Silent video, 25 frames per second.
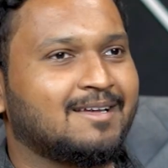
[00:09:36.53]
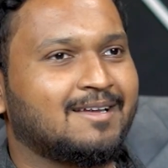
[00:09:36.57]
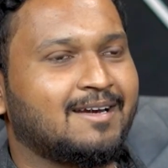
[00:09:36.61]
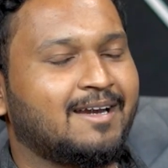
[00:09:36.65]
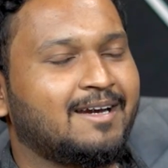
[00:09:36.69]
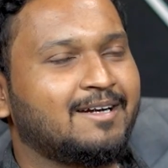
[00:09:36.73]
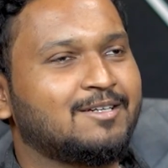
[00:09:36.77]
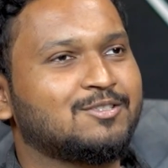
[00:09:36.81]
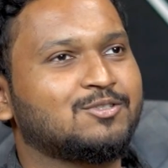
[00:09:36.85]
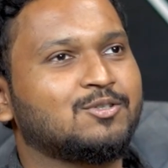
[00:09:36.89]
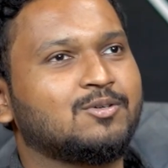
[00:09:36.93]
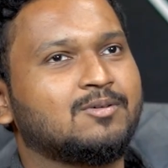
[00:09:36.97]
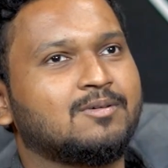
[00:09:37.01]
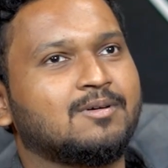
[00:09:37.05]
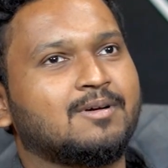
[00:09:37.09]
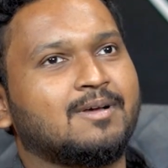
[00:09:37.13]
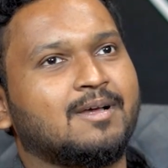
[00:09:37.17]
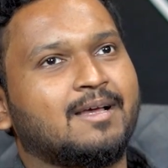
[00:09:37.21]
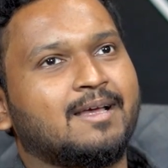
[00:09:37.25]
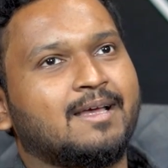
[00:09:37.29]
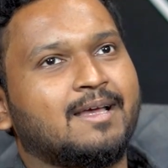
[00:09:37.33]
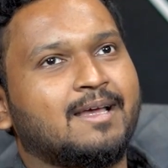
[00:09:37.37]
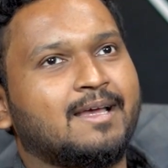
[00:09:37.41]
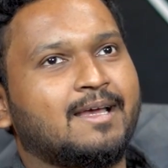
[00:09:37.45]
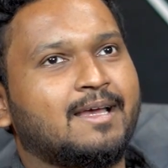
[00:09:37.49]
Right. So
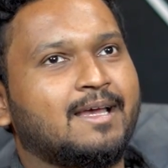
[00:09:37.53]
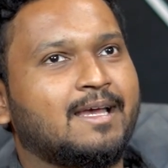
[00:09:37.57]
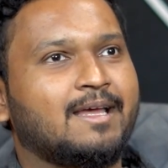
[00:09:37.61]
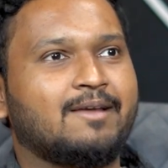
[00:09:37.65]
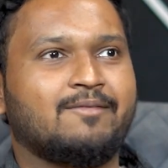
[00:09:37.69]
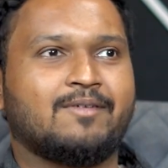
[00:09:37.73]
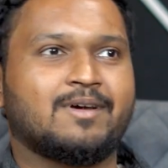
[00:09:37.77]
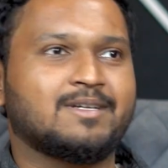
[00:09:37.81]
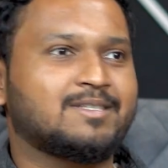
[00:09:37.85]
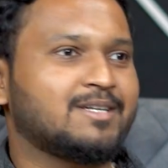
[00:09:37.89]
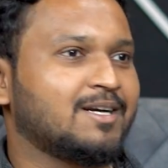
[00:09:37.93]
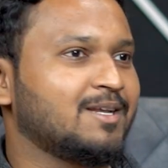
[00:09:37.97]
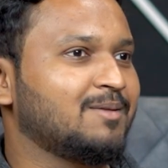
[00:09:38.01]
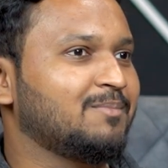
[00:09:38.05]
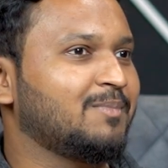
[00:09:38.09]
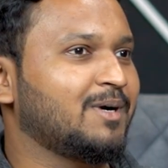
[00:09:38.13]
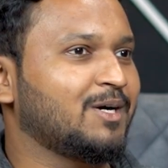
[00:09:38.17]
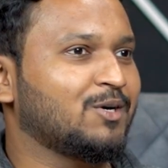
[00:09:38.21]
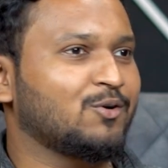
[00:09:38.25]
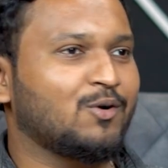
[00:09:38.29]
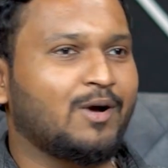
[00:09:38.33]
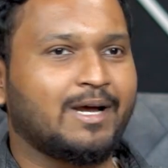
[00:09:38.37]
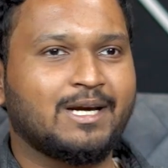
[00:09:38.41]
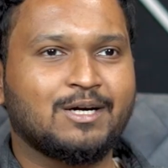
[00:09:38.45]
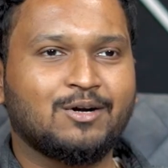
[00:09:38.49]
invested in
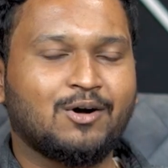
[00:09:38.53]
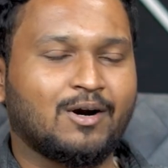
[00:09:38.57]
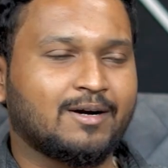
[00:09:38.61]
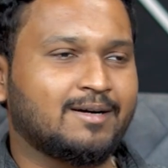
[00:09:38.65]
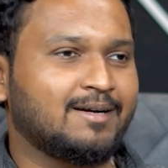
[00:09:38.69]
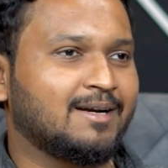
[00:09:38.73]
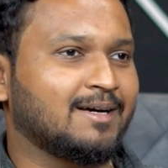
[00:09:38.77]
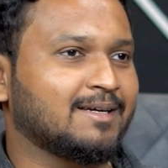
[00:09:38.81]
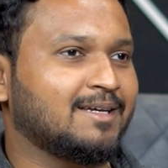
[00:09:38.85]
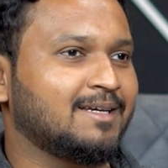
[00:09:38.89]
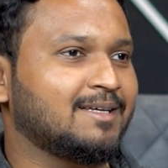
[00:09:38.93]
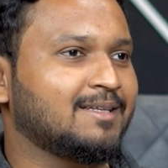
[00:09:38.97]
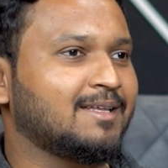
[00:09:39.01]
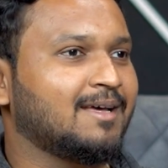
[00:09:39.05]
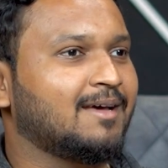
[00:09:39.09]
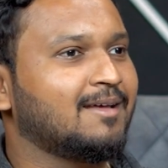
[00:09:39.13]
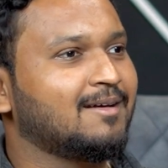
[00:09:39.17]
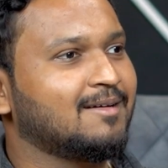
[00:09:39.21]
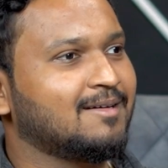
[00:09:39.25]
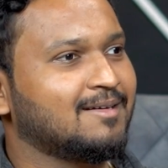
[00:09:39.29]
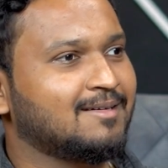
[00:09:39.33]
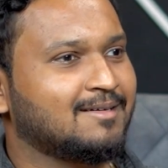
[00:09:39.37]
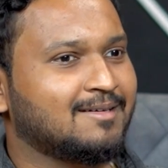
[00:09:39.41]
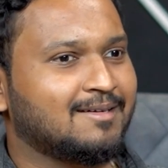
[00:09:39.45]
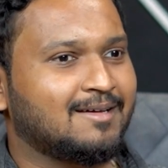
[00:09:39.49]
Bitcoin, got lucky there.
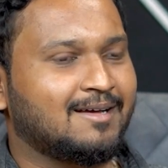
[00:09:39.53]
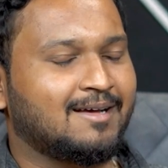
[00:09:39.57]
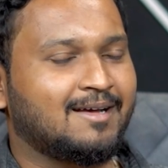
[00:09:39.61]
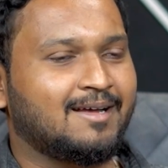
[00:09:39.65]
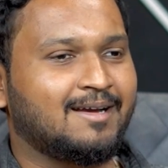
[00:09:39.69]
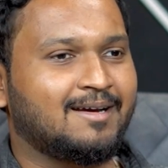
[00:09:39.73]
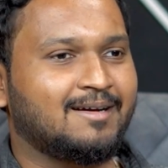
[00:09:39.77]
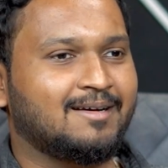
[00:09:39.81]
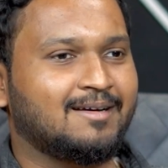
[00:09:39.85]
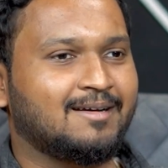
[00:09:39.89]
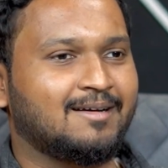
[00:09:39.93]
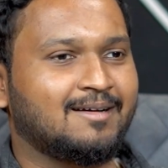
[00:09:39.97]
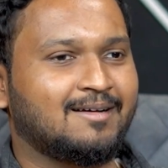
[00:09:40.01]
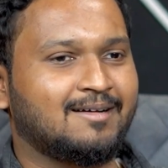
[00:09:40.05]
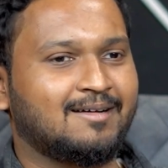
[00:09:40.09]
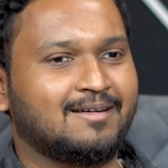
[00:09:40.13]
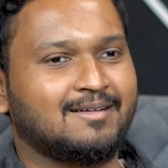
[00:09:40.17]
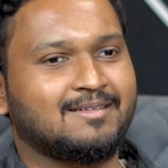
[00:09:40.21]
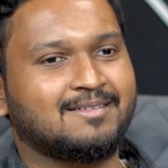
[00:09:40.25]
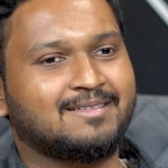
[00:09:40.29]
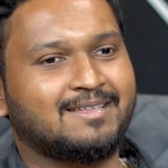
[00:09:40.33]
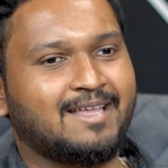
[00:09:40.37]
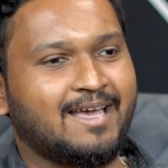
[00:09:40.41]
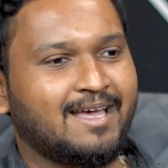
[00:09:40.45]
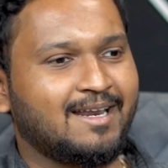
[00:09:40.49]
And
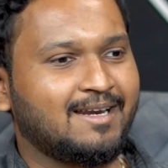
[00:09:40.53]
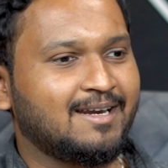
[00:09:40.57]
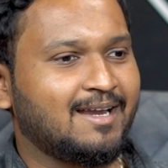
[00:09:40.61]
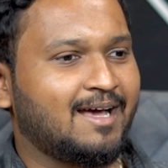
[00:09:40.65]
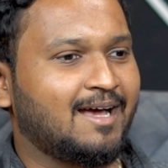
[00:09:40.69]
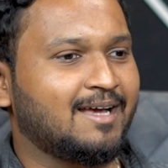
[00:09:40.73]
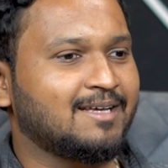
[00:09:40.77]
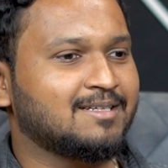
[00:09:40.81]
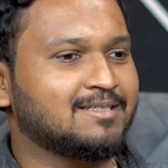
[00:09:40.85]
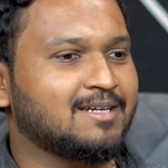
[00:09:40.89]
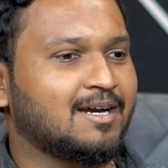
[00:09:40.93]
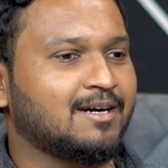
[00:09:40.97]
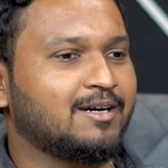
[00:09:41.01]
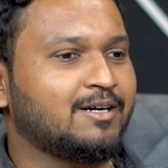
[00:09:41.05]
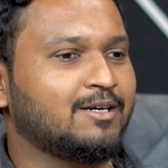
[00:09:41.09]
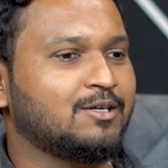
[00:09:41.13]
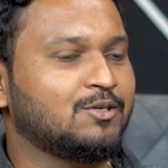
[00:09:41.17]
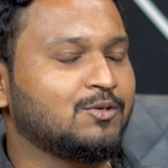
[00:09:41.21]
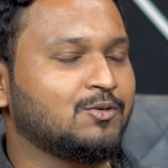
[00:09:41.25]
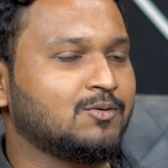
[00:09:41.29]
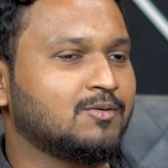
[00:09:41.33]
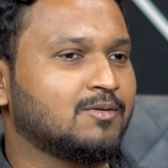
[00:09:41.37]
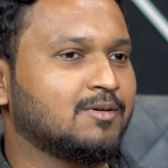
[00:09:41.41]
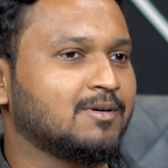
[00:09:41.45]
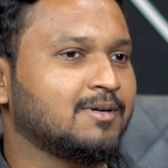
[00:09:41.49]
then I started
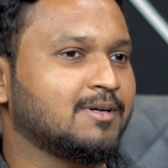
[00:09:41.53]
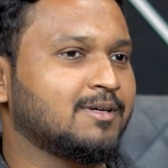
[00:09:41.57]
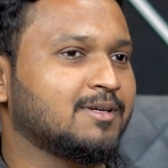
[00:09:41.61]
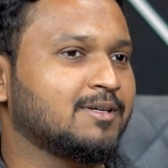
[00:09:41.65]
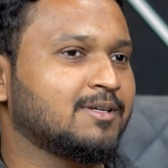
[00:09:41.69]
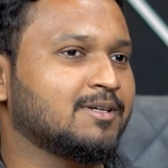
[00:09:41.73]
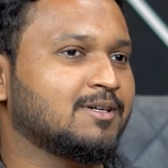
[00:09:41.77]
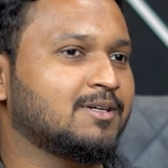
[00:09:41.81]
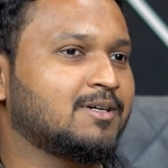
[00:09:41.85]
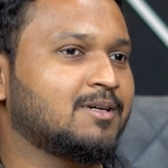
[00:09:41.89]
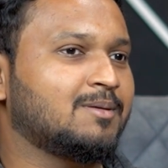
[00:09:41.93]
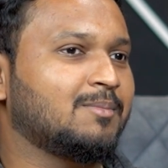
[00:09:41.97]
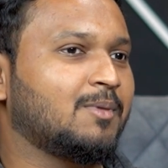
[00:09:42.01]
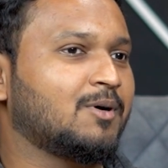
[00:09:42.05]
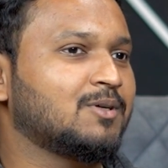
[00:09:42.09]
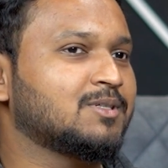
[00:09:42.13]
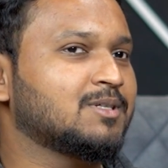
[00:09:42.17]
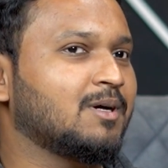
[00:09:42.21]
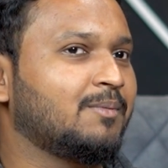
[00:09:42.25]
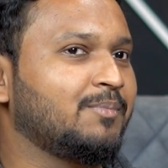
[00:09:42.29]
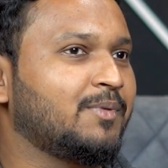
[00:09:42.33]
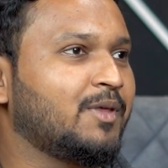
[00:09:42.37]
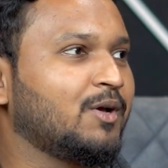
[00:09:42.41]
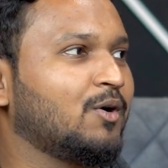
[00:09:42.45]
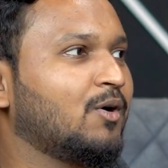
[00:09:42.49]
to hear about
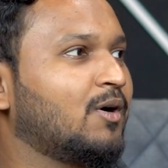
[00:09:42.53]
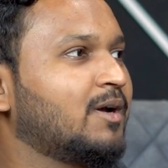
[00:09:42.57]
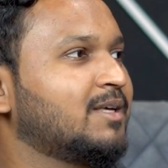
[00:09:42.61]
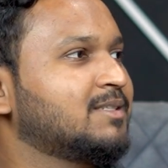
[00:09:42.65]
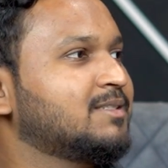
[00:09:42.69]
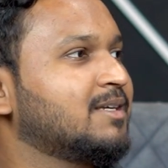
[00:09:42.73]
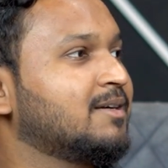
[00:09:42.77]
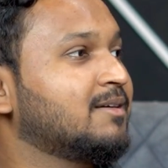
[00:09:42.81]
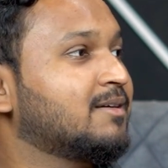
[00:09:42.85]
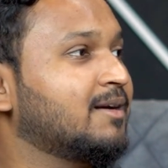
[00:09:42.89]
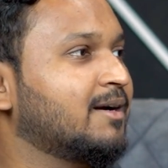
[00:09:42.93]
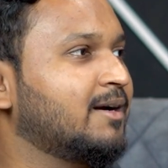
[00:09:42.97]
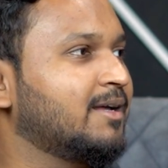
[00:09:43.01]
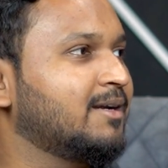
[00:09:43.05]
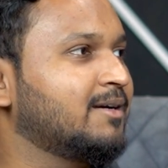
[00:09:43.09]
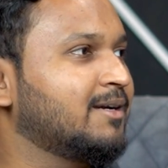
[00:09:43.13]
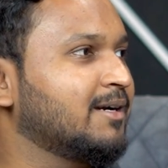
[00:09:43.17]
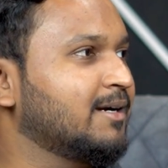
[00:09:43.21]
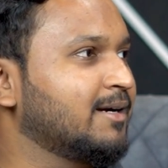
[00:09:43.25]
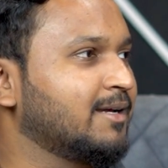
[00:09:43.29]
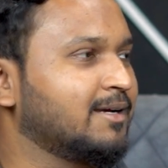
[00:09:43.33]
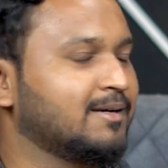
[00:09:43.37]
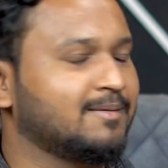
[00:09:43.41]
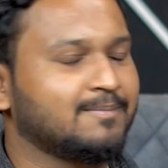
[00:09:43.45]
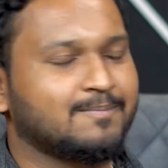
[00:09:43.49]
something called as intraday
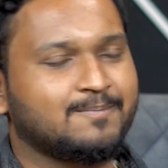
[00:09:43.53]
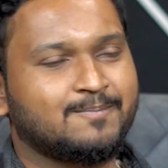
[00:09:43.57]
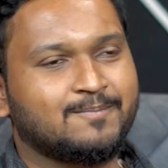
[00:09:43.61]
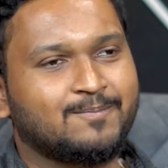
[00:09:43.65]
trading.